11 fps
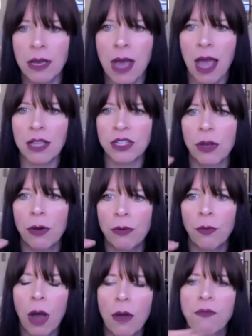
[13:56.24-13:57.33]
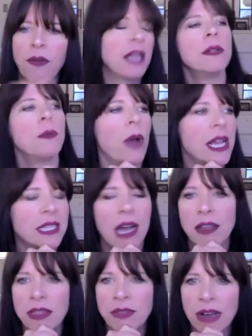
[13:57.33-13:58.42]
And so
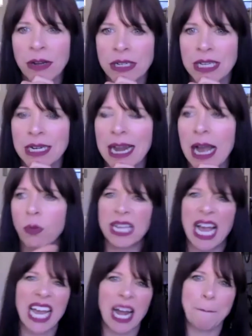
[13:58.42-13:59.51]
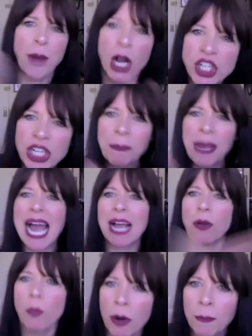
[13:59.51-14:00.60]
I found to get it out was, I got a punching bag.
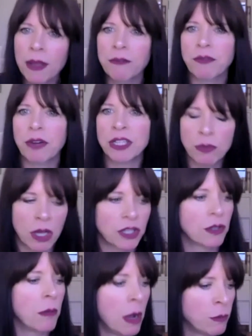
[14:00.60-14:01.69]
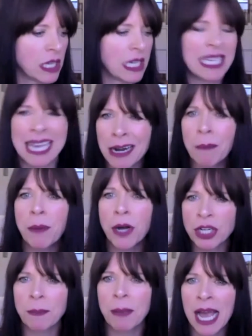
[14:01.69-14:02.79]
One of my friends who lost her mom was like, get a
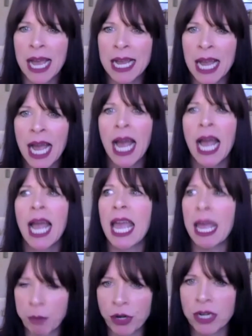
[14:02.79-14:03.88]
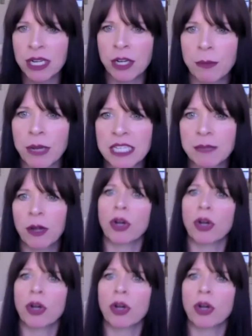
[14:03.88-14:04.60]
punching bag and put it in your basement, or